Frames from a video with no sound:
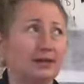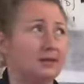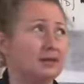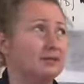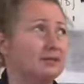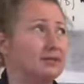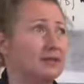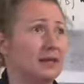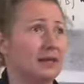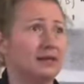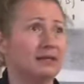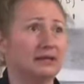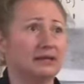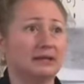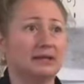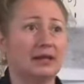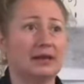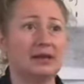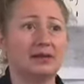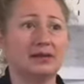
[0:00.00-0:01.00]
of get the
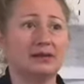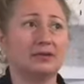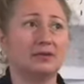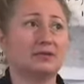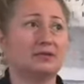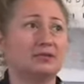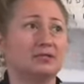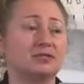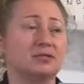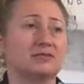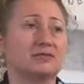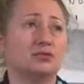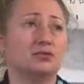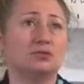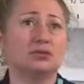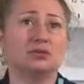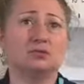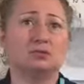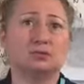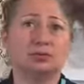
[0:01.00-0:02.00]
lighting. Chris, if you
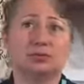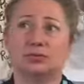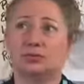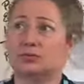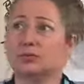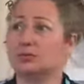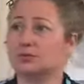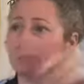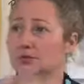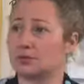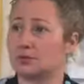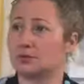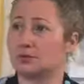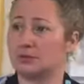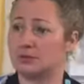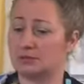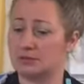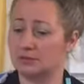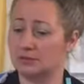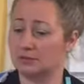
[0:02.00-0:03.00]
can pull those
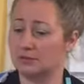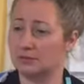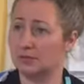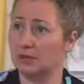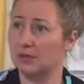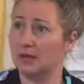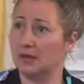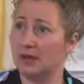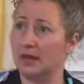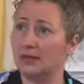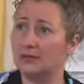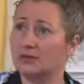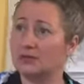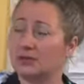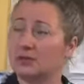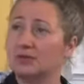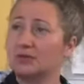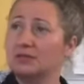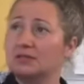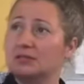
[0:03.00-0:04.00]
curtains and
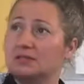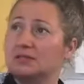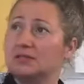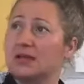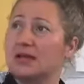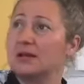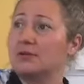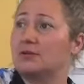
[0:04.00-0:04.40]
turn this light